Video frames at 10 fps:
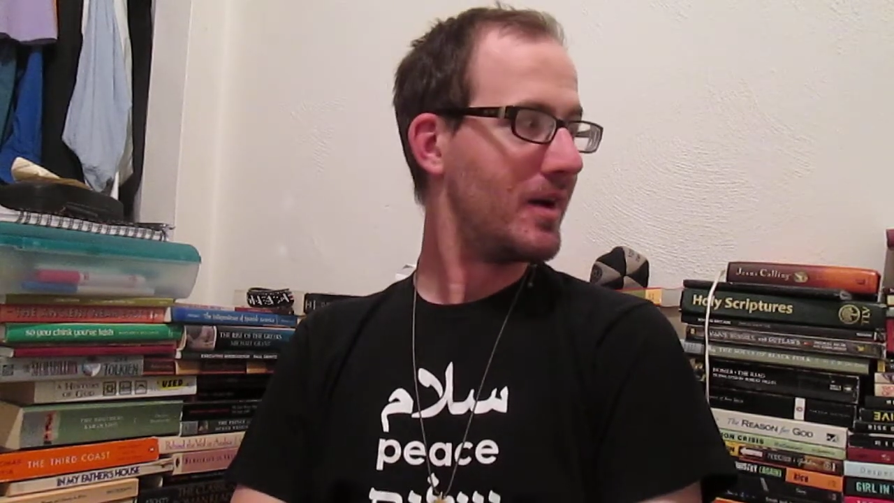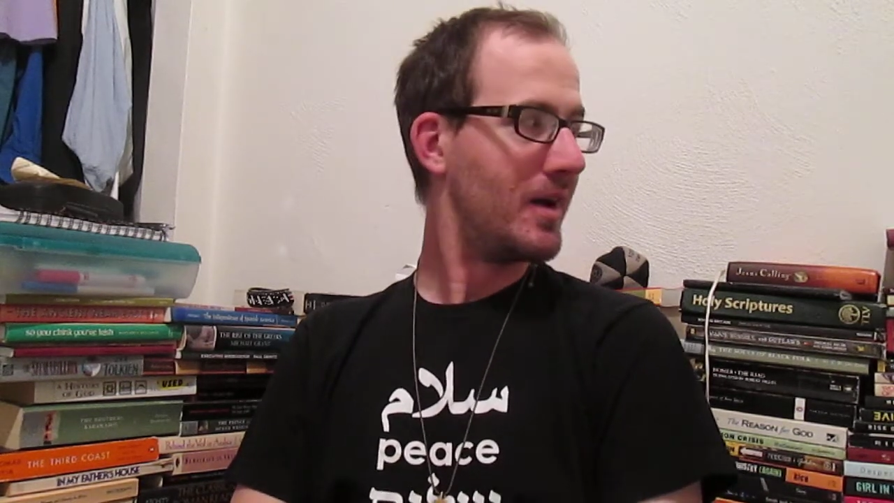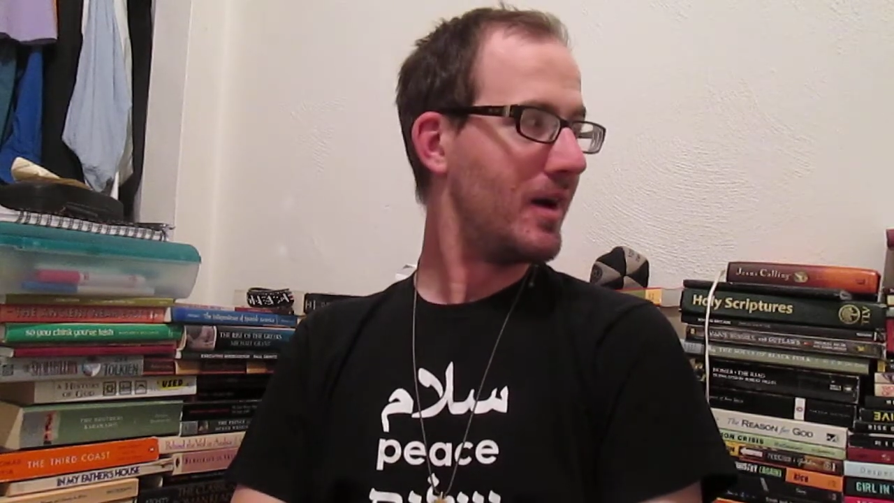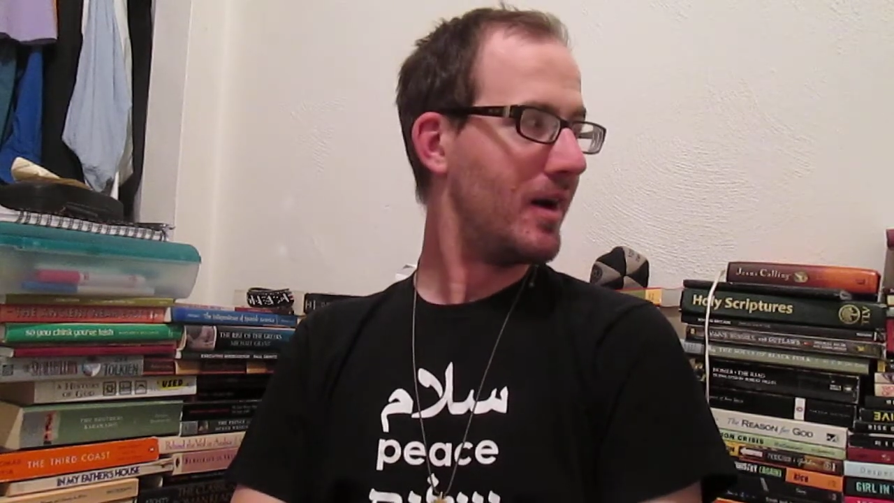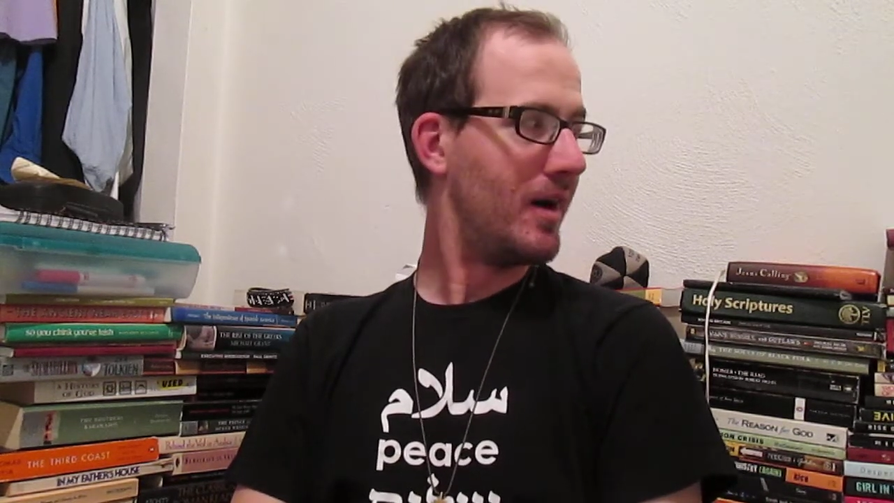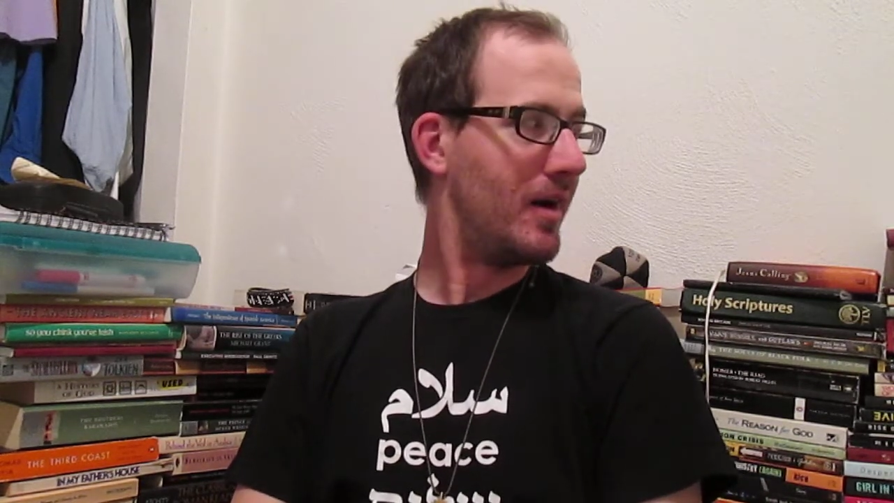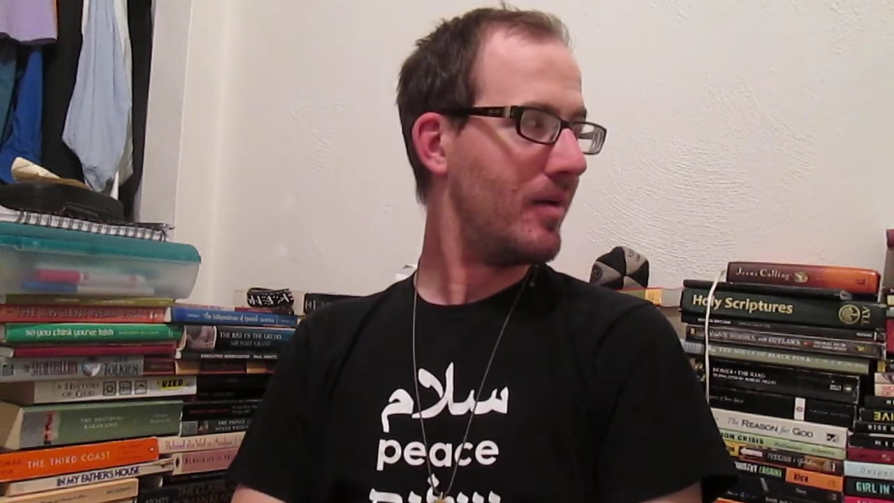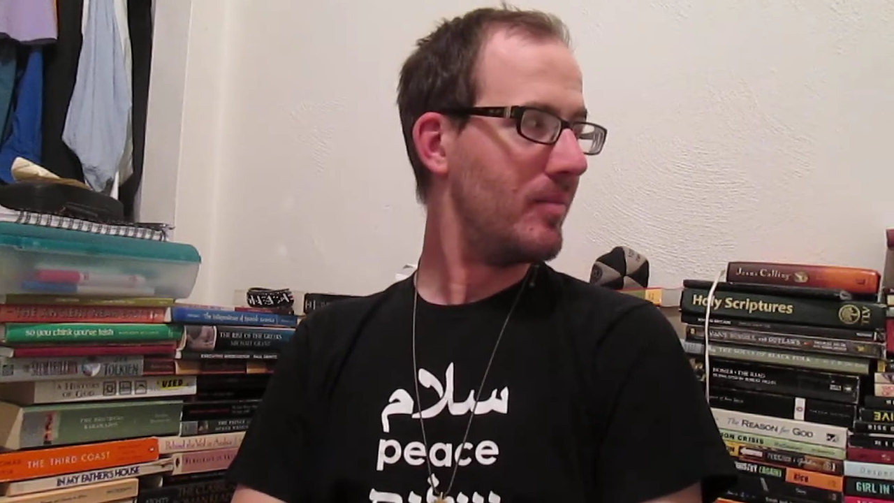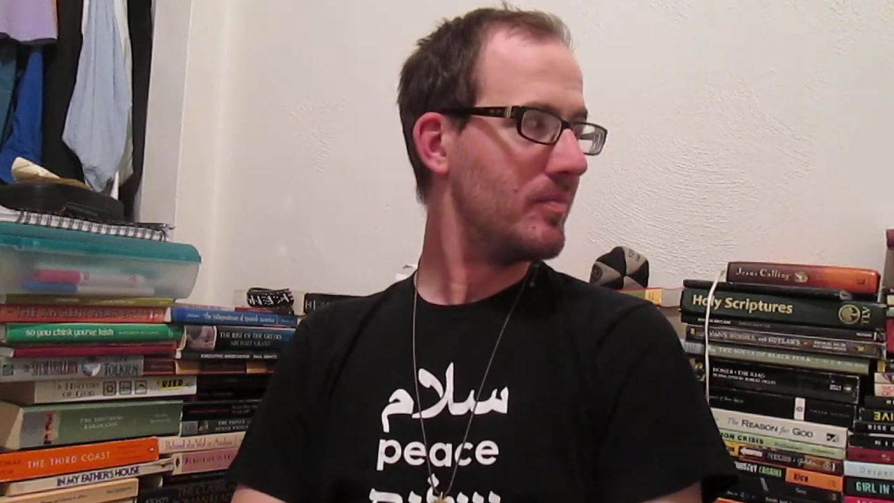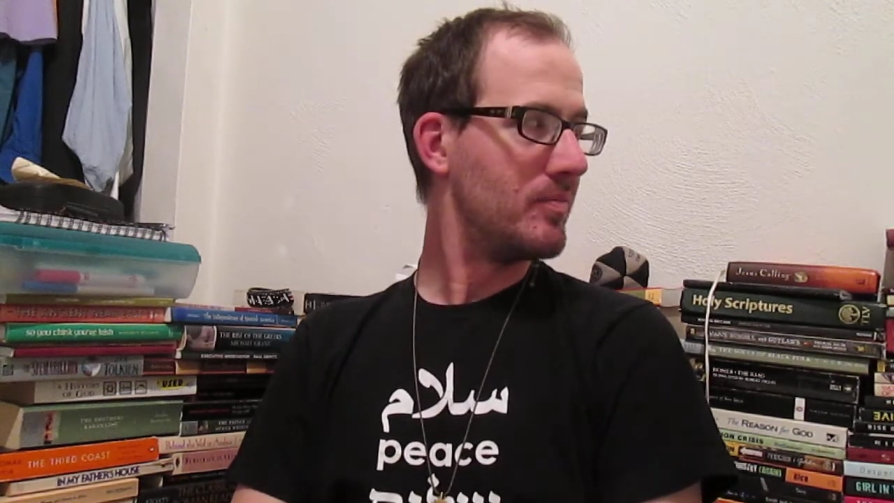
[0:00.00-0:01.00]

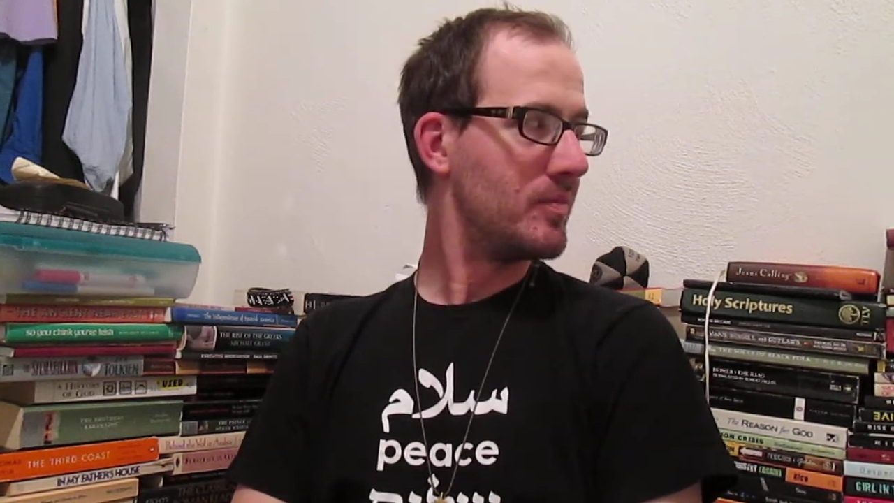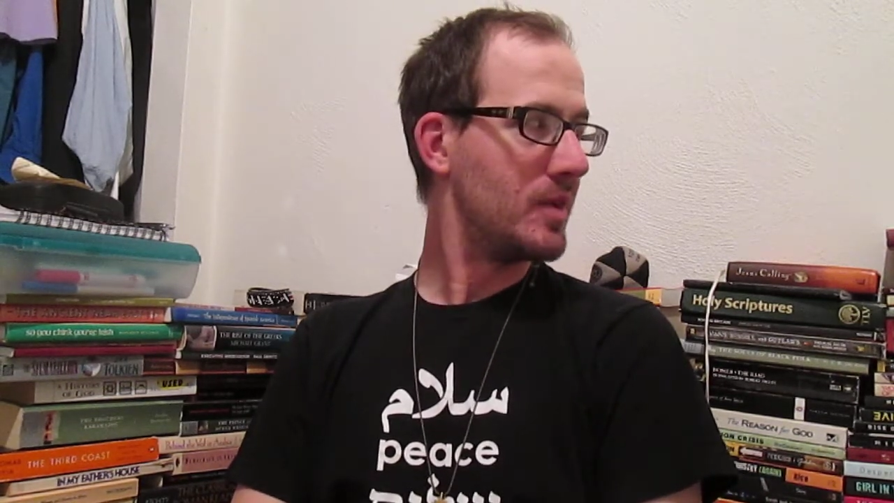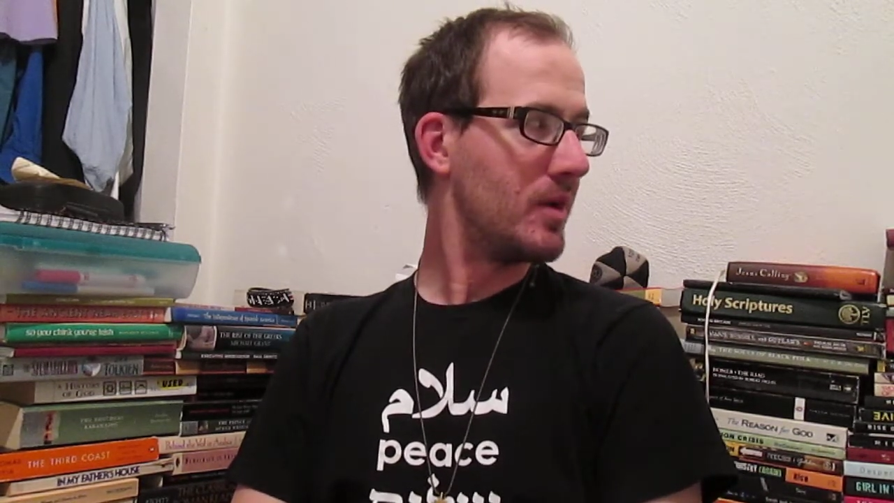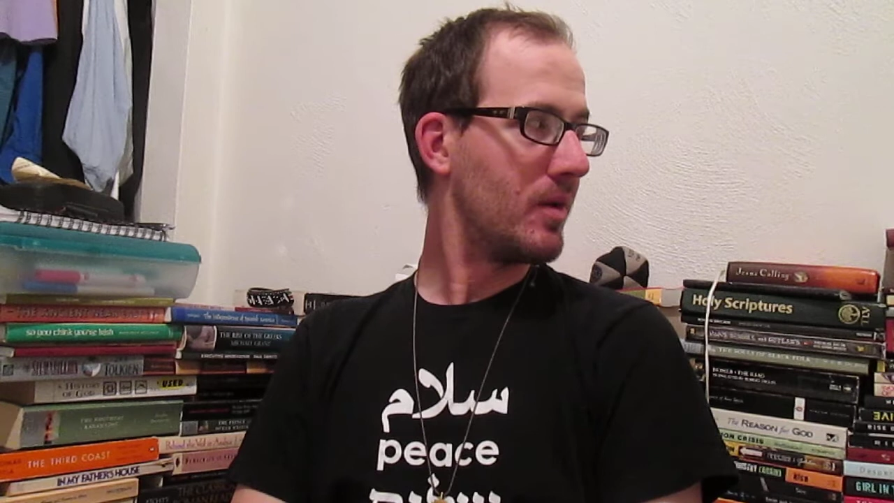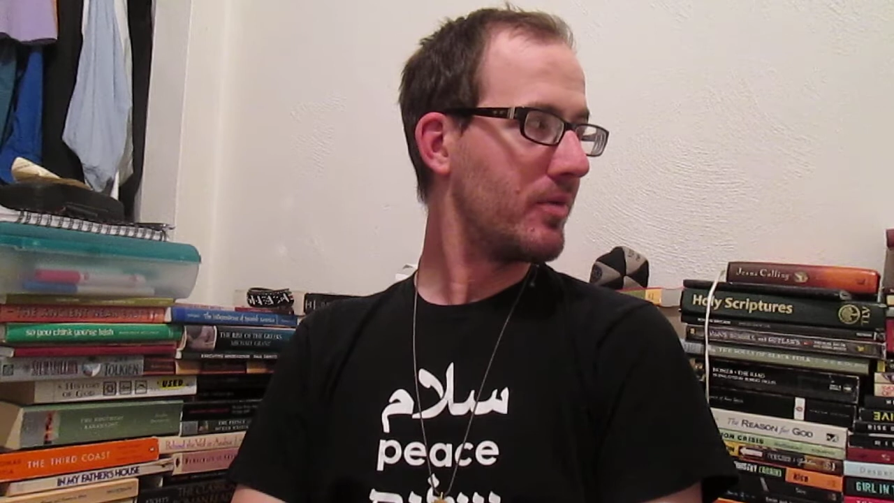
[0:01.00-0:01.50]
Um, you know,